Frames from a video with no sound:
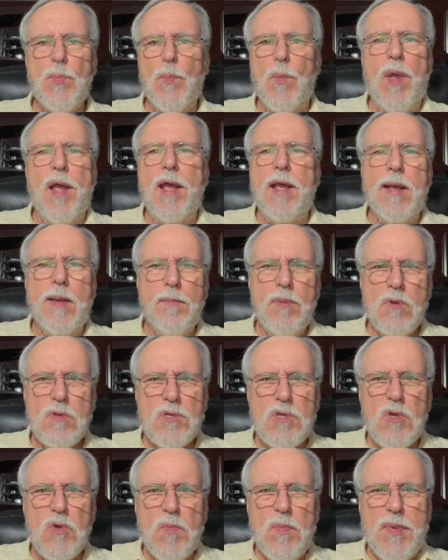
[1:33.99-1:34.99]
able
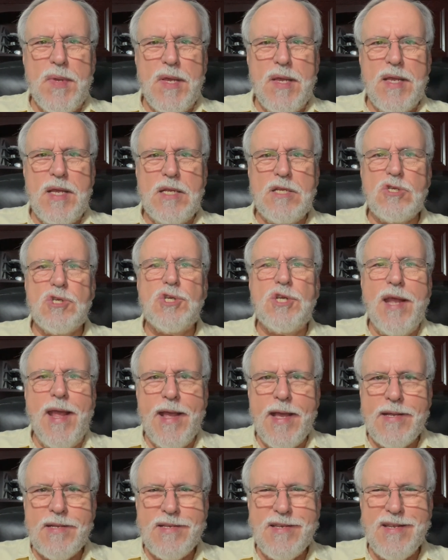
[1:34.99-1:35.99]
to be
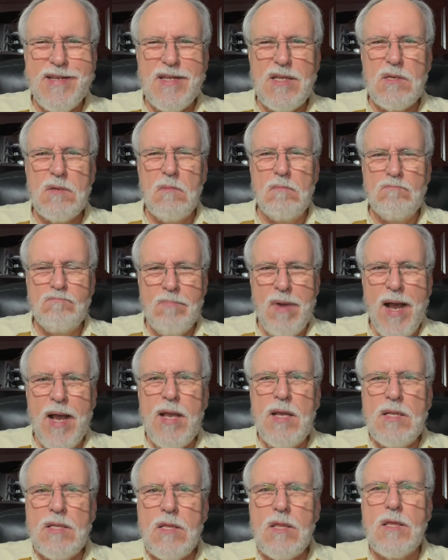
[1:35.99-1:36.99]
chanted
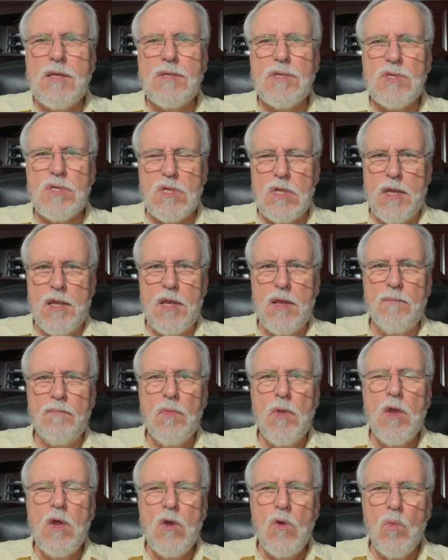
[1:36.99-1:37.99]
mindlessly.
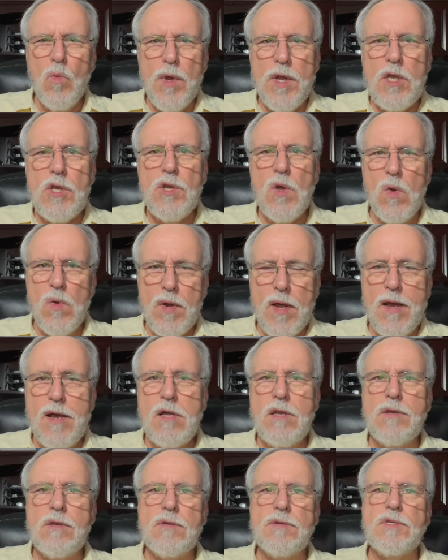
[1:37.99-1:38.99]
We don't
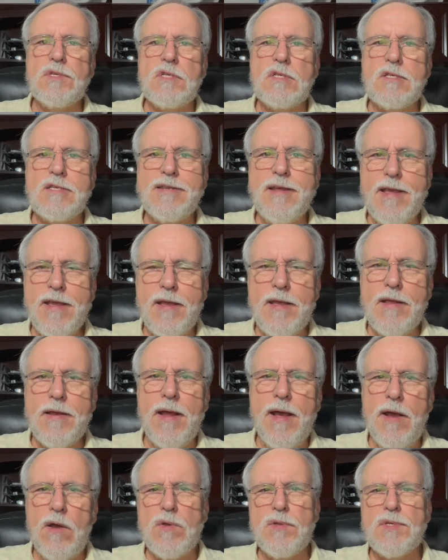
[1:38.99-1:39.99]
understand
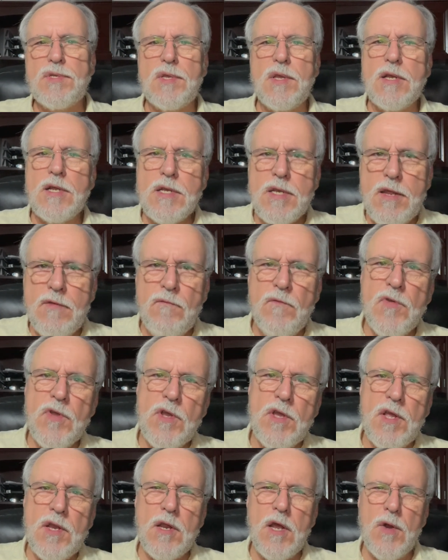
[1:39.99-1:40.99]
how
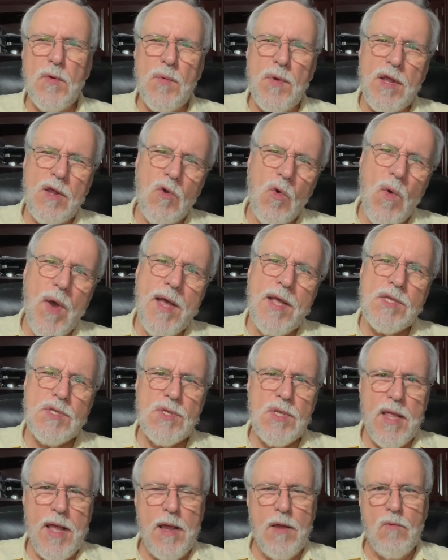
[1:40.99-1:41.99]
significant a
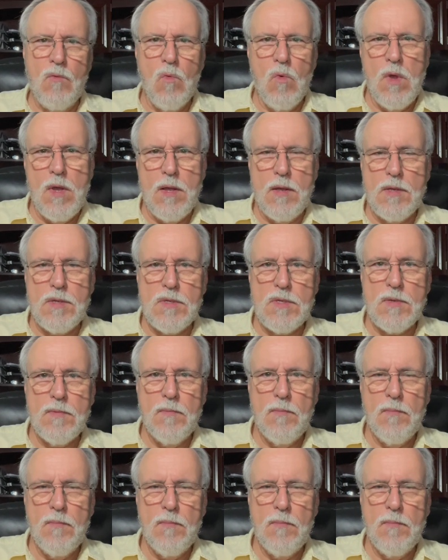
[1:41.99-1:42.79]
request that was.